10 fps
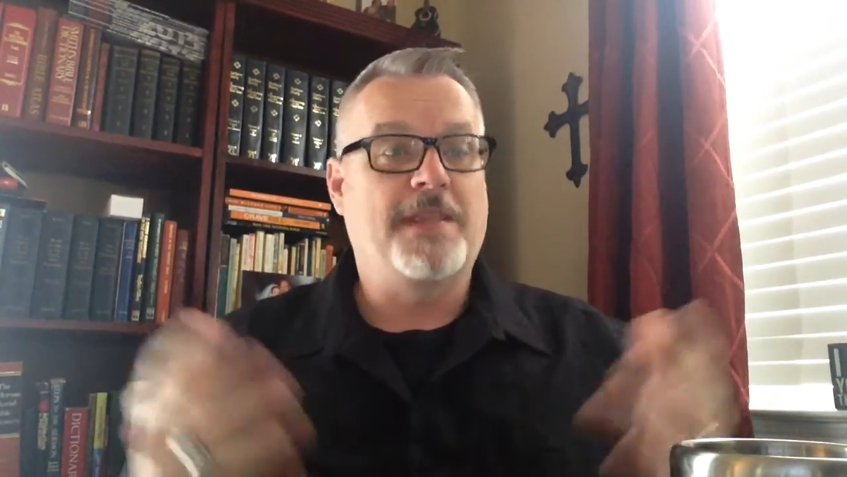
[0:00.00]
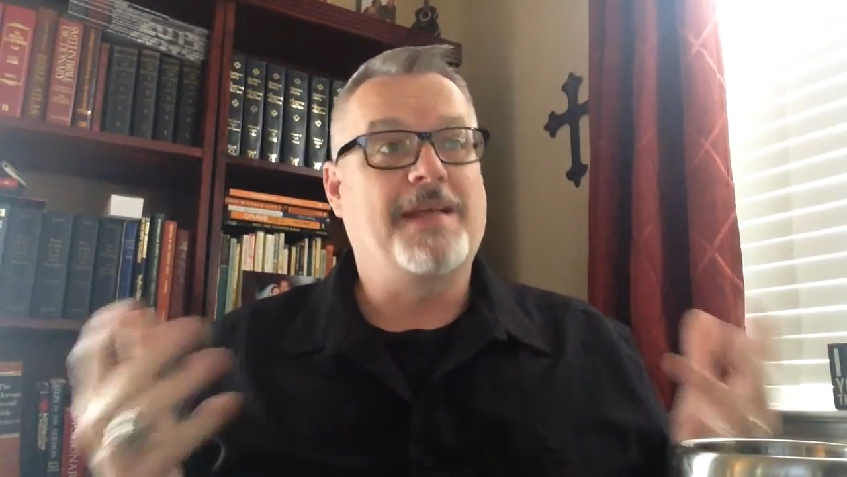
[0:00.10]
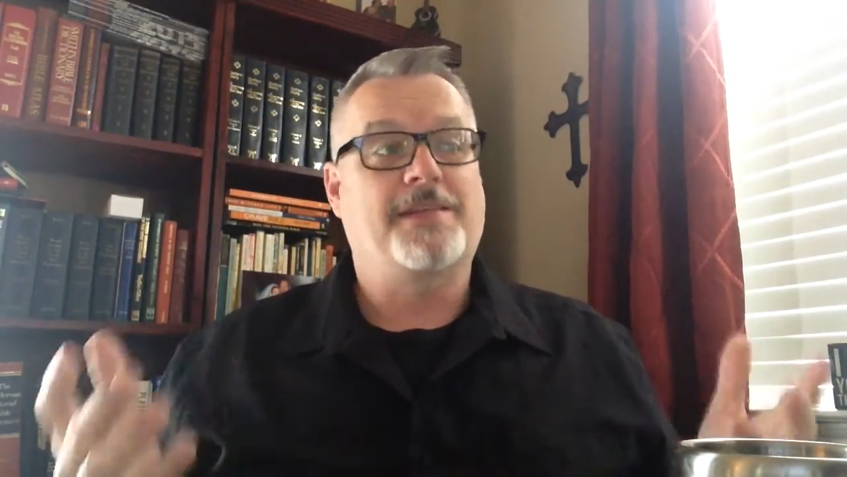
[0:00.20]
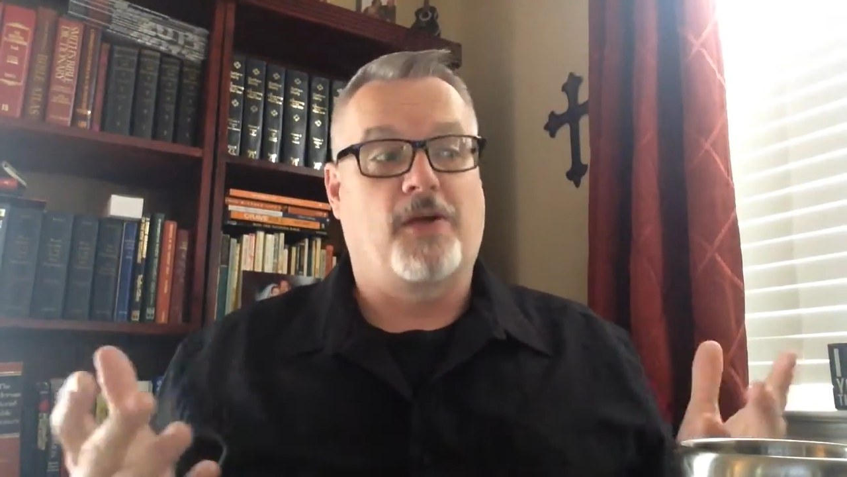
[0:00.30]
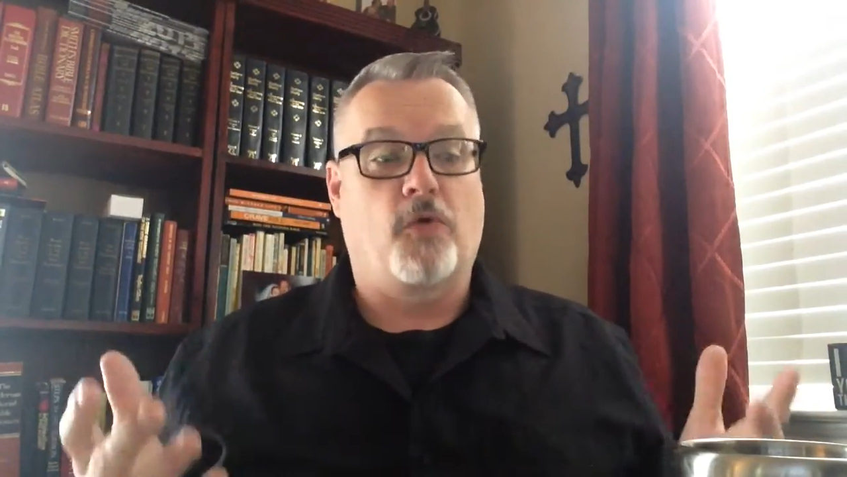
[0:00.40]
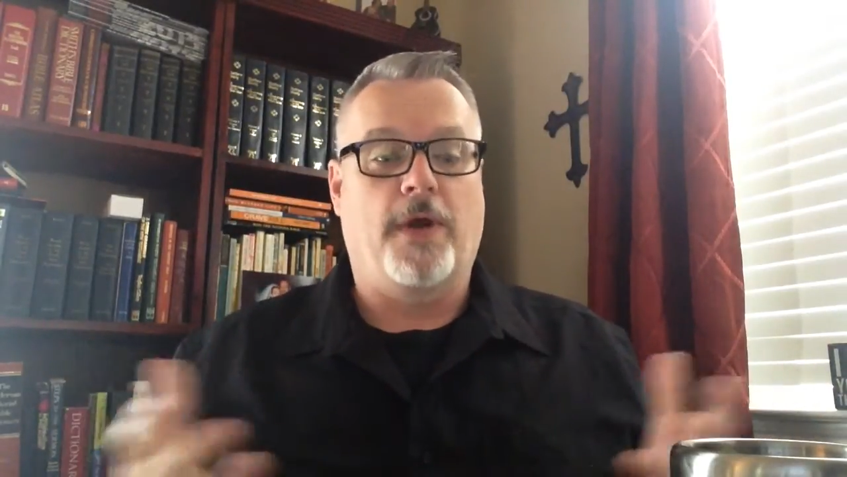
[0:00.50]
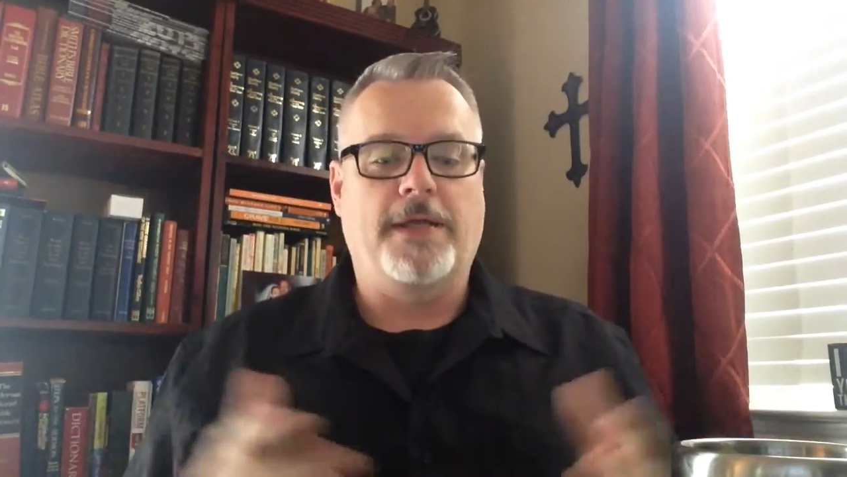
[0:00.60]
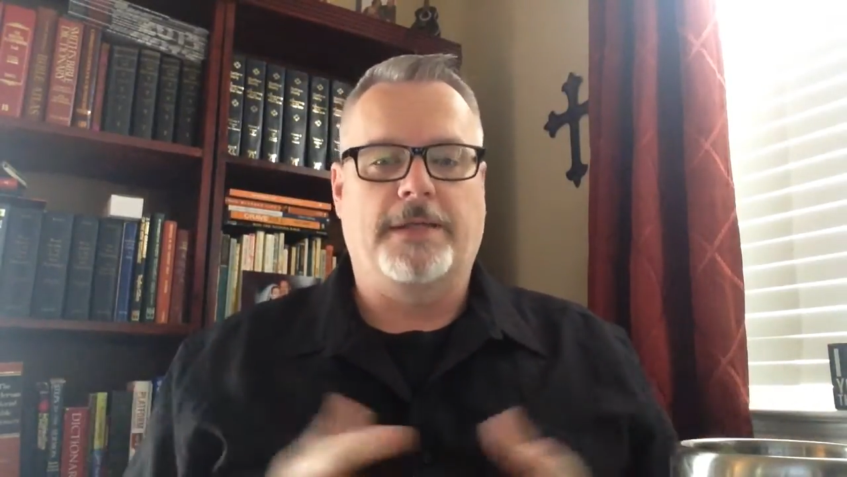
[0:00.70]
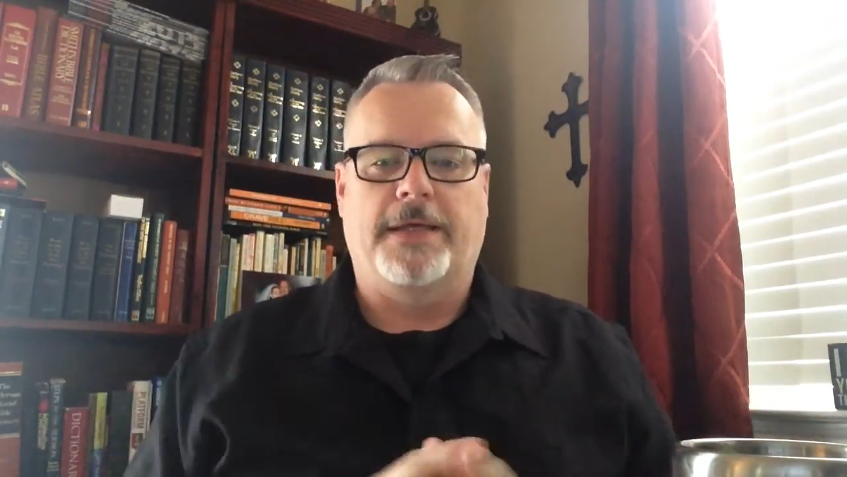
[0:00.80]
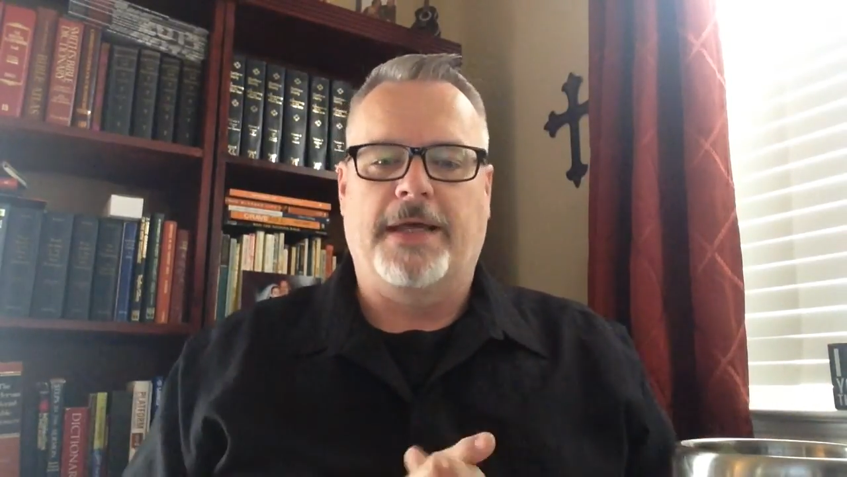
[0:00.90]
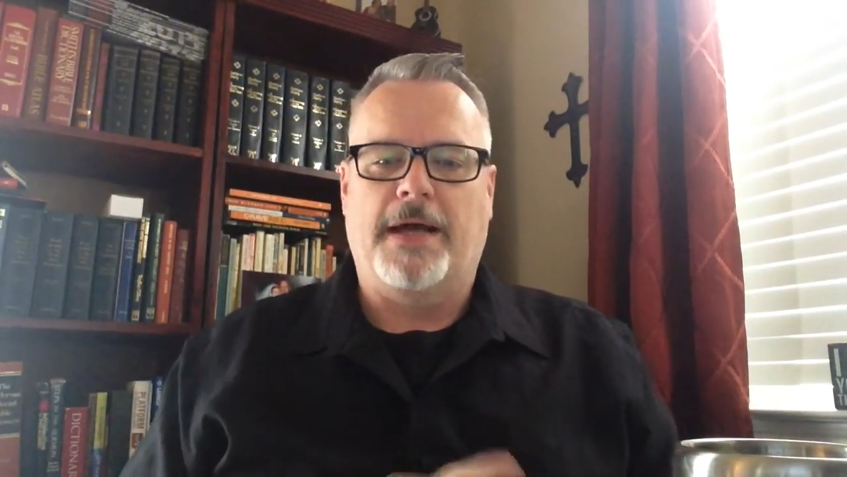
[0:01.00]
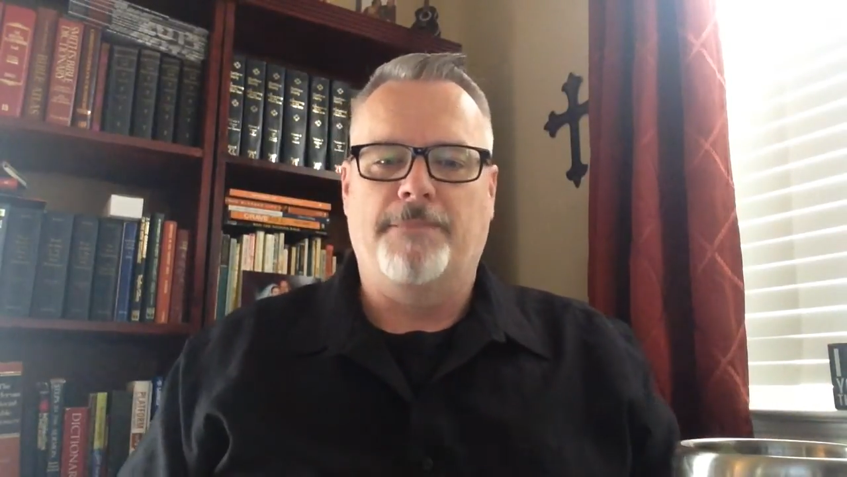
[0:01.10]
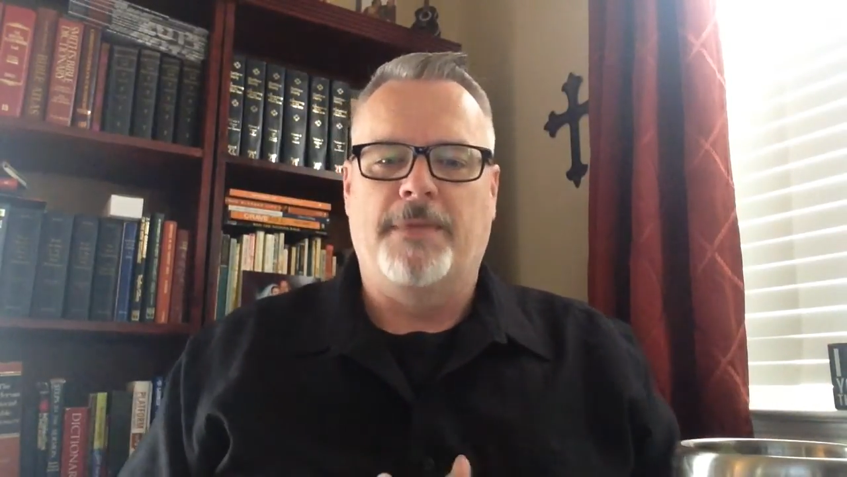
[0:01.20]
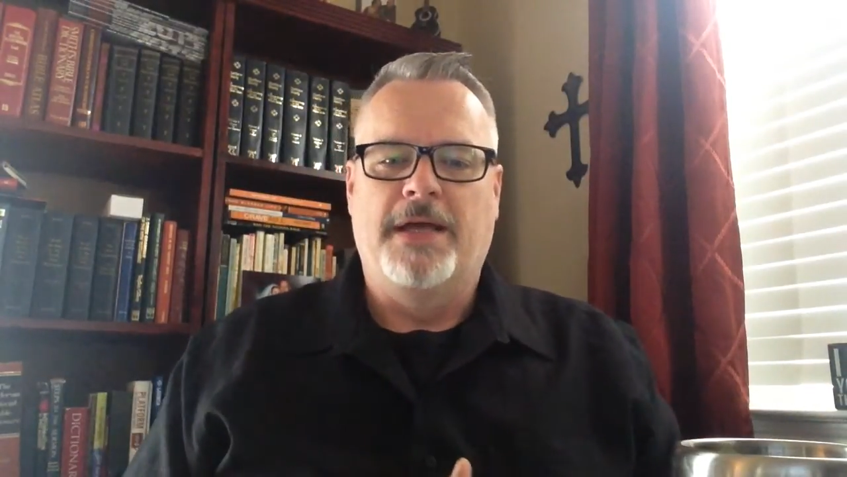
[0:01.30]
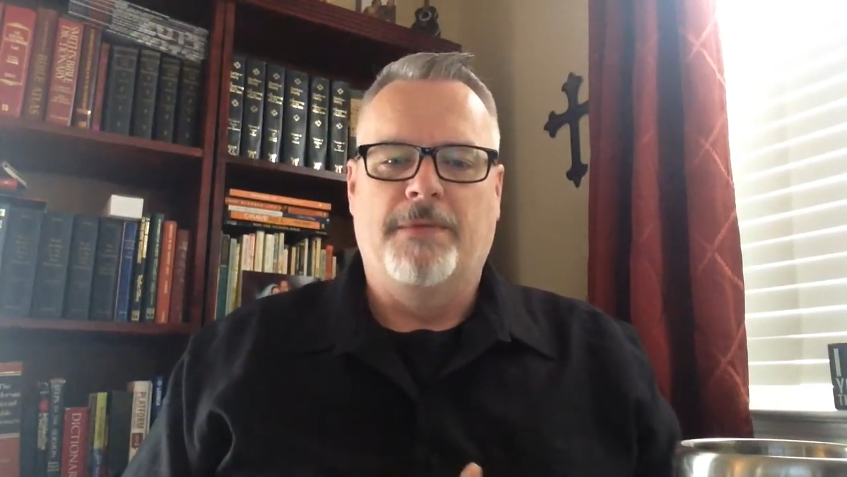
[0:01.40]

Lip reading: That's a great thing. I'm